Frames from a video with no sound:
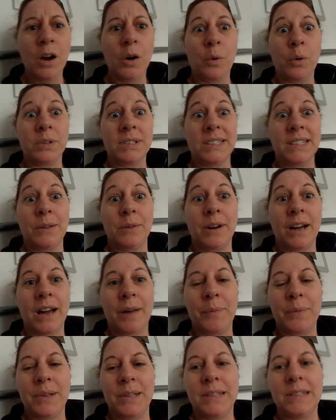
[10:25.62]
We'll see what
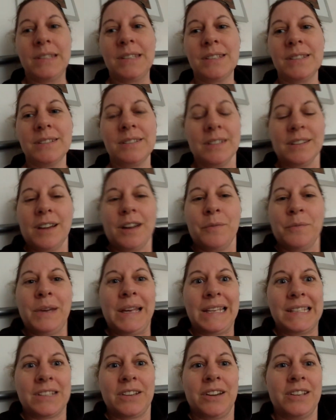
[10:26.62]
happens. I'm
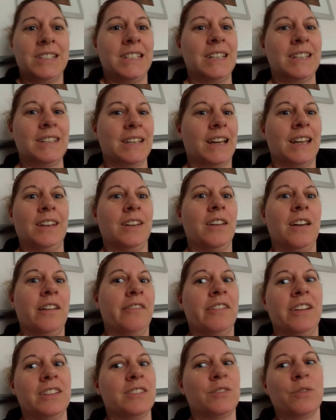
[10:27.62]
excited and
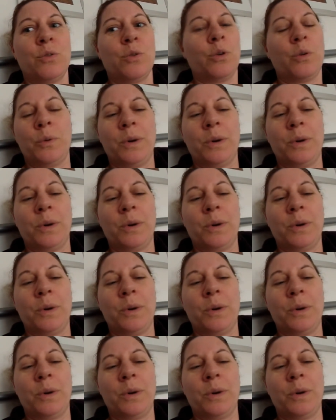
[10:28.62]
nervous all at